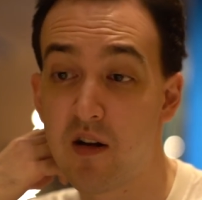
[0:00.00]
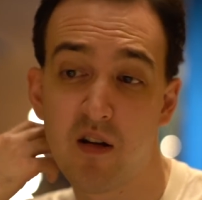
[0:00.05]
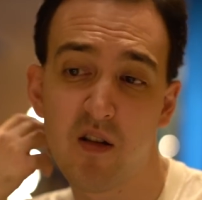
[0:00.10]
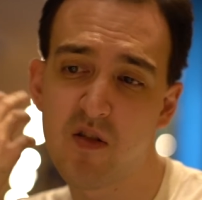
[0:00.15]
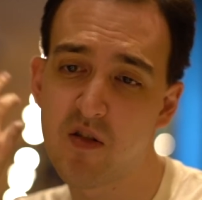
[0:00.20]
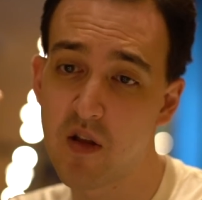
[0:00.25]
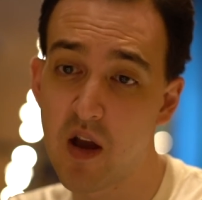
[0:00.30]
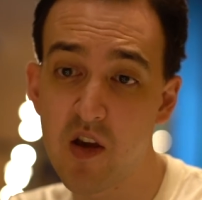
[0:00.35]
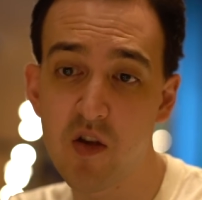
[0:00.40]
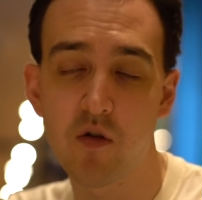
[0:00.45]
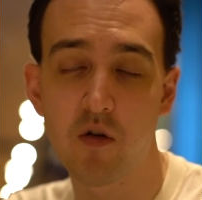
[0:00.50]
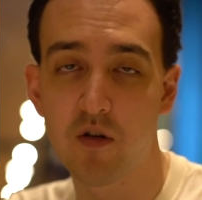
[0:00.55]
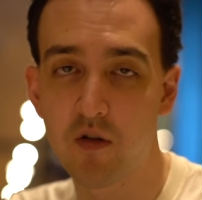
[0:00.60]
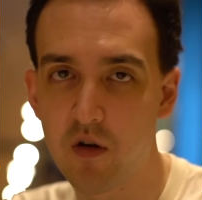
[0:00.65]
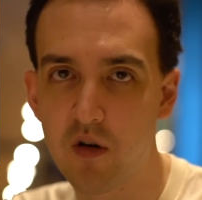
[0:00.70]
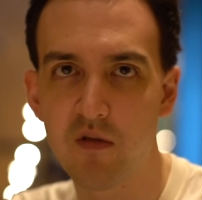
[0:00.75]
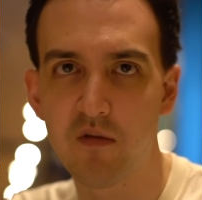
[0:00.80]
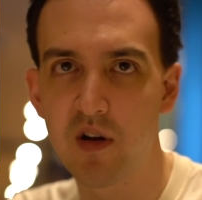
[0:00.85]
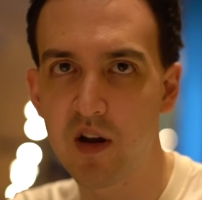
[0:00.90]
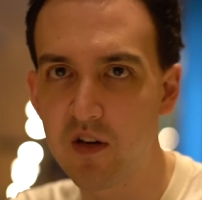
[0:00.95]
It's nice on
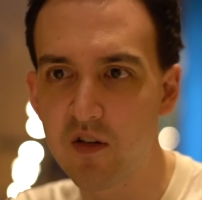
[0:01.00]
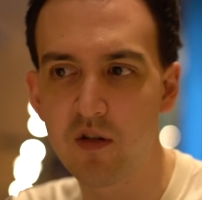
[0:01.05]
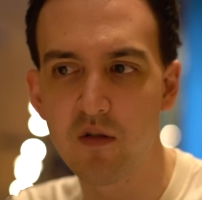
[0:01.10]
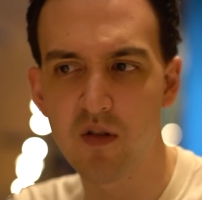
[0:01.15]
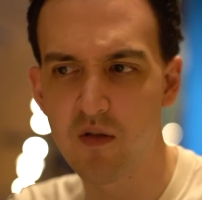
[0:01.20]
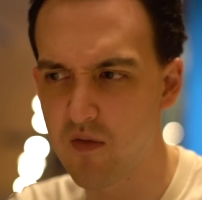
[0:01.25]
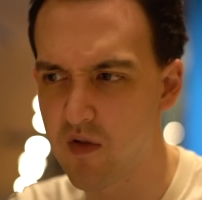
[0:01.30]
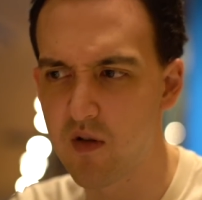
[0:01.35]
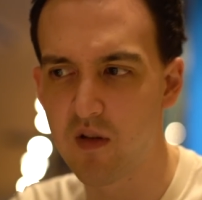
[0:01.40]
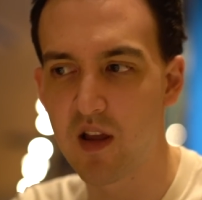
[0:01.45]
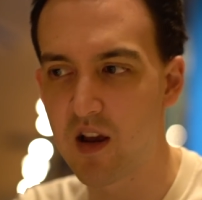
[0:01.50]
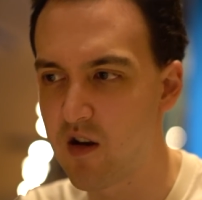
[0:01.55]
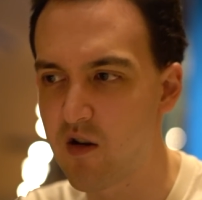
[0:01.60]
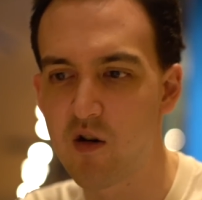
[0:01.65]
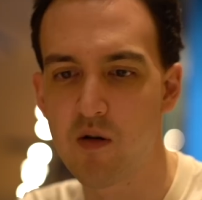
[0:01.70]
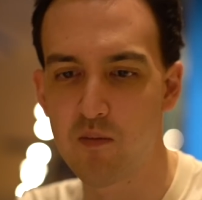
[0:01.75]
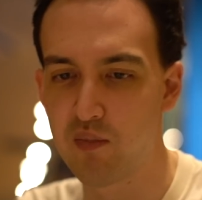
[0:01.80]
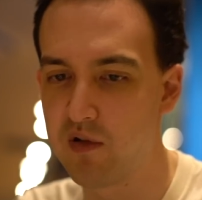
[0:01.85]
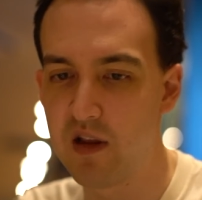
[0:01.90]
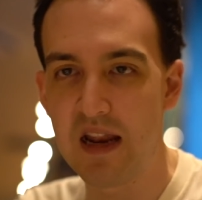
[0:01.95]
non-ran too, so it's not like a
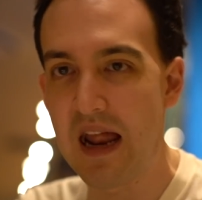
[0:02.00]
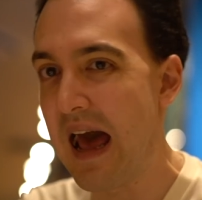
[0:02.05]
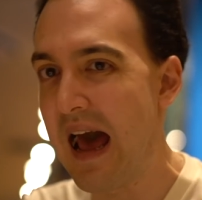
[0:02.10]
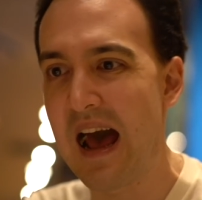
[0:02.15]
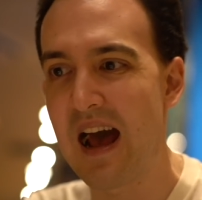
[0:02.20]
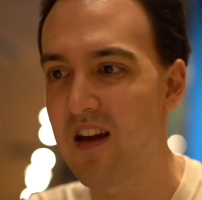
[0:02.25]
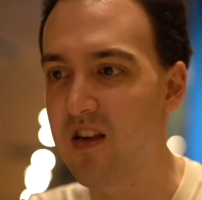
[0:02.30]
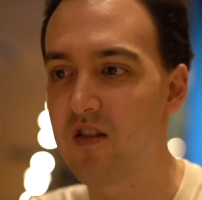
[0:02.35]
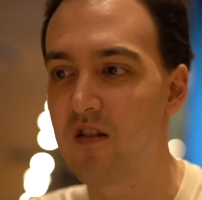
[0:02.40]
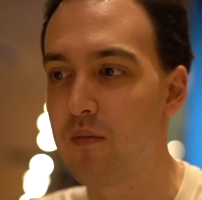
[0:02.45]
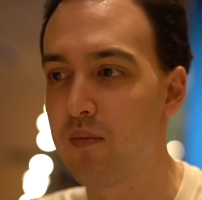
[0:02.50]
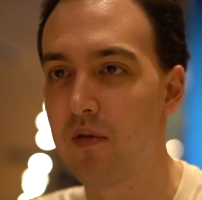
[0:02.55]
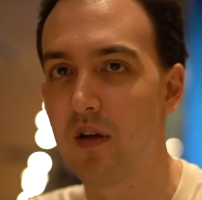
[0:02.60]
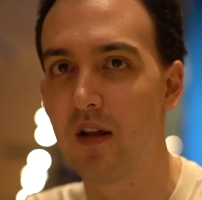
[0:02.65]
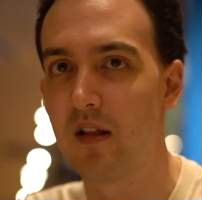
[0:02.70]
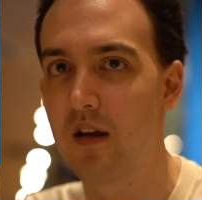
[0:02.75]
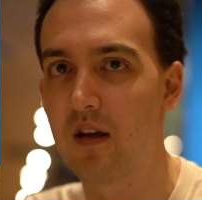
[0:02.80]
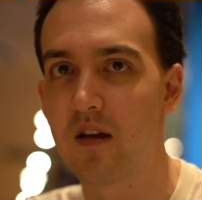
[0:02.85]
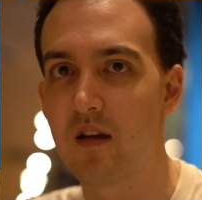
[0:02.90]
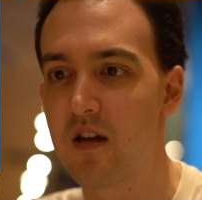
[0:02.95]
complete ass to
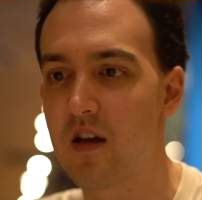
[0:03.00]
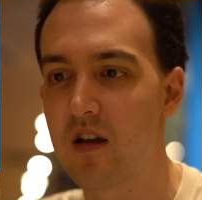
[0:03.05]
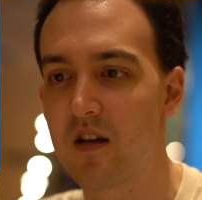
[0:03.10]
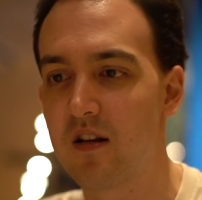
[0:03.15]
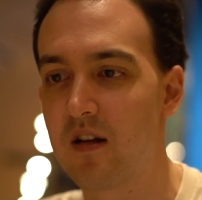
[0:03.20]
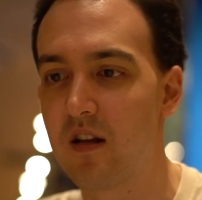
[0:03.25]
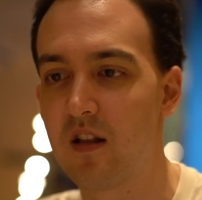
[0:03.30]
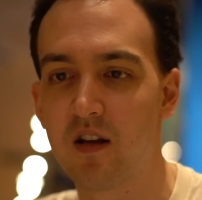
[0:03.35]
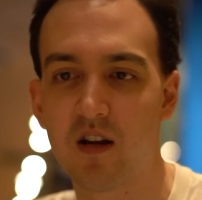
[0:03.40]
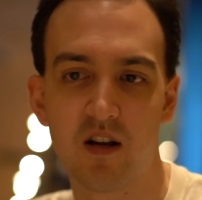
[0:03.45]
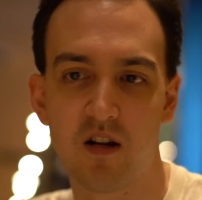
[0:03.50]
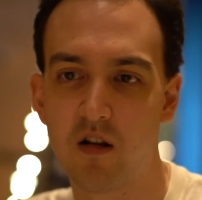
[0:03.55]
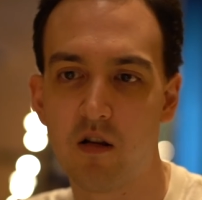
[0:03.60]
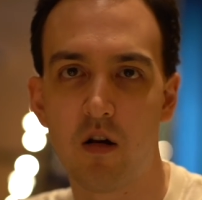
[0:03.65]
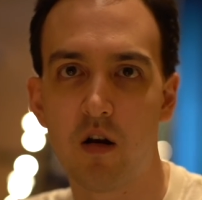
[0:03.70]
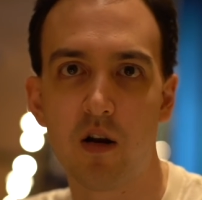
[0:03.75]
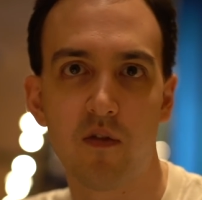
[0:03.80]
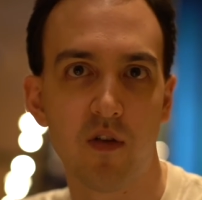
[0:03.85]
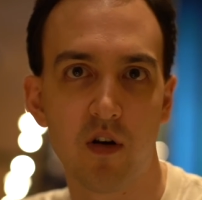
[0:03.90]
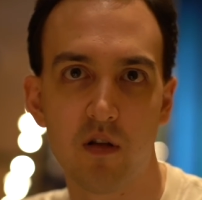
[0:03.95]
play like a Gigadelic and a
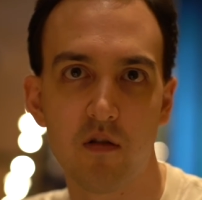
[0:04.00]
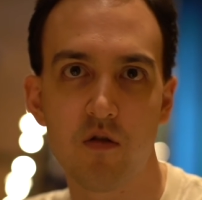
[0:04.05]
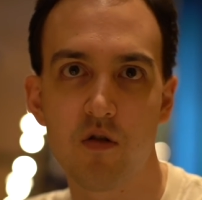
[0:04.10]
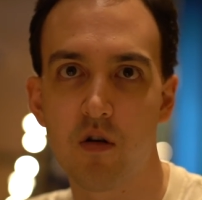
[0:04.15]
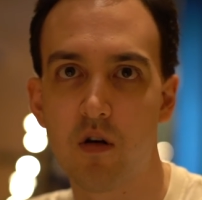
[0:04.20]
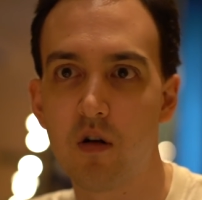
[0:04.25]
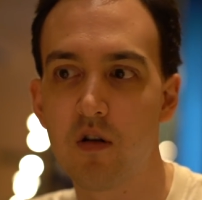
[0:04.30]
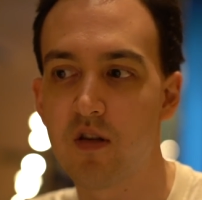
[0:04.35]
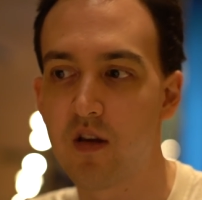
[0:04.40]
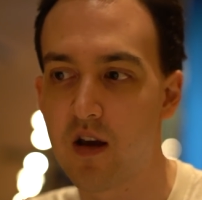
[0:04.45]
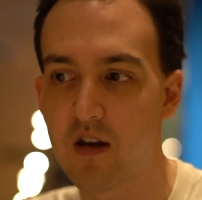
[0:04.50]
lot of other charts.